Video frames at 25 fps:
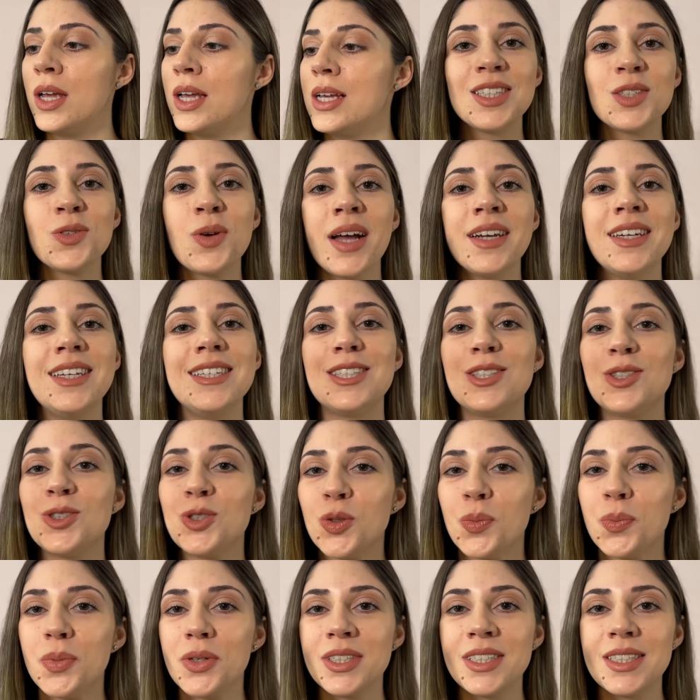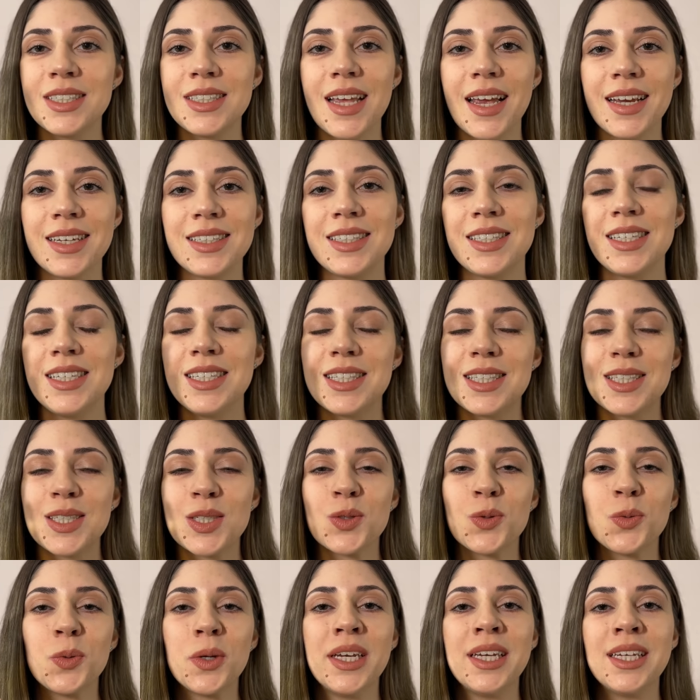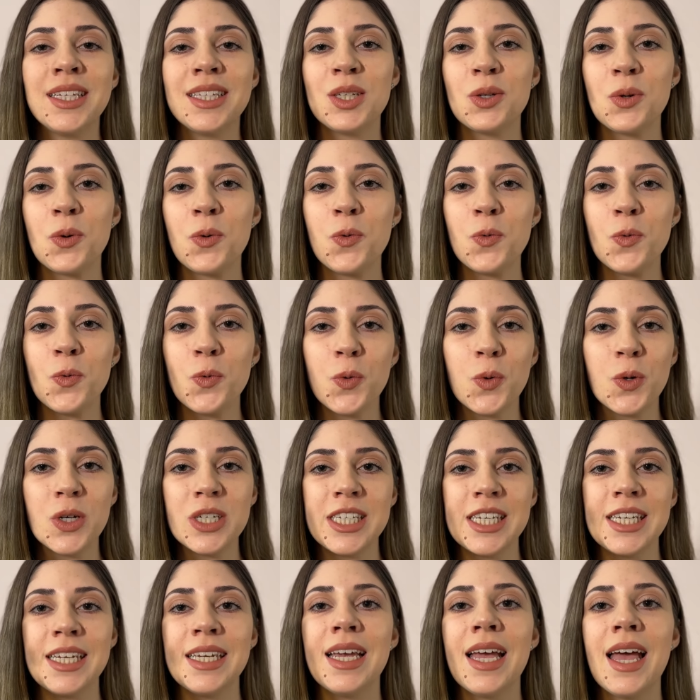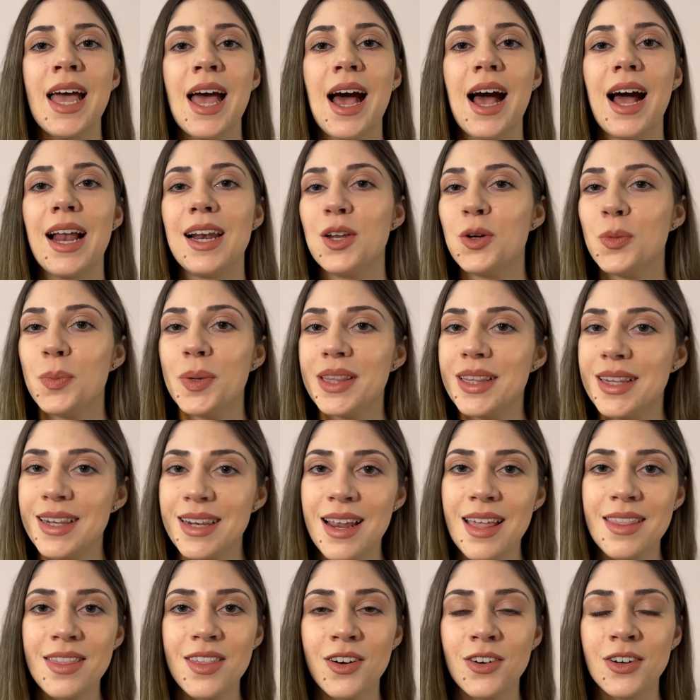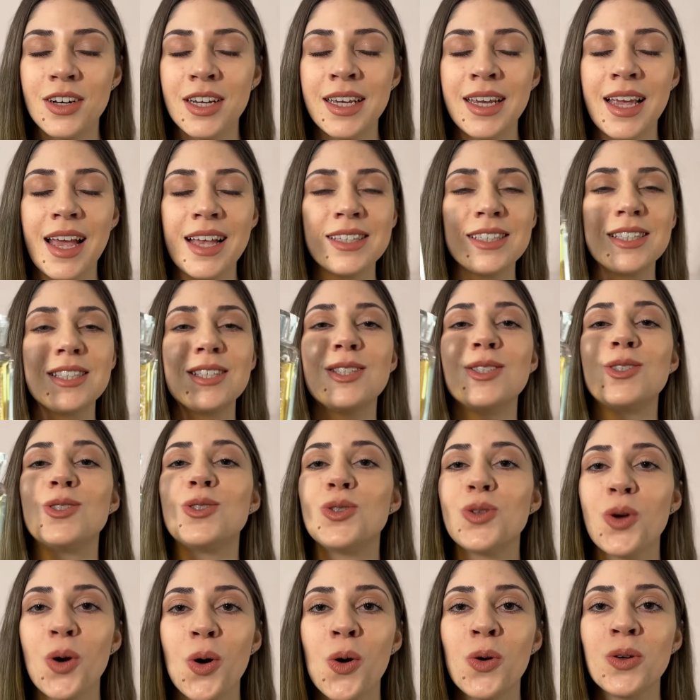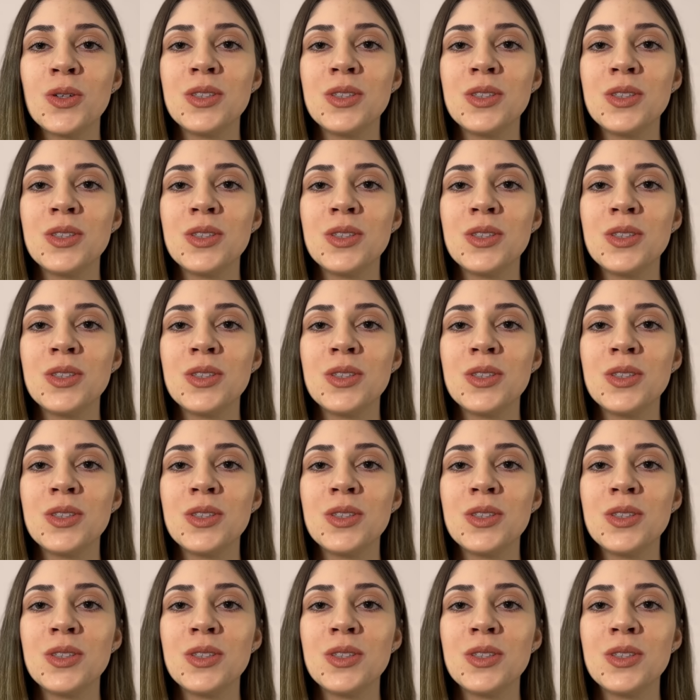This one is super sexy, sweet, woody, a little bit leathery and so